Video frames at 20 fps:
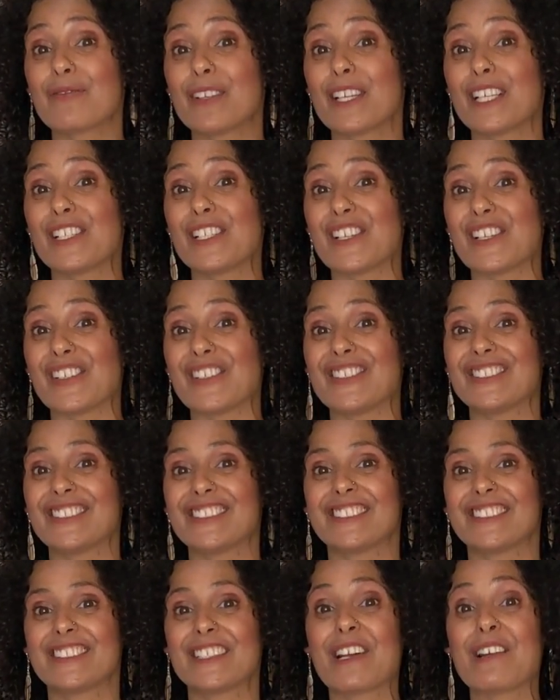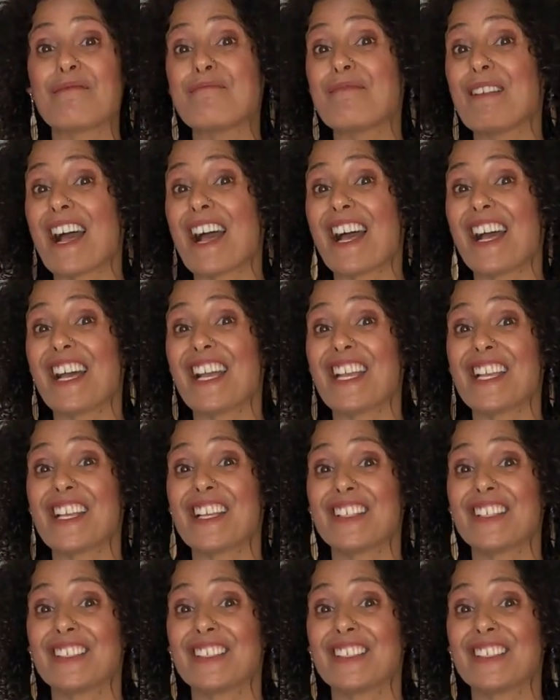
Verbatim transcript: video. Bye!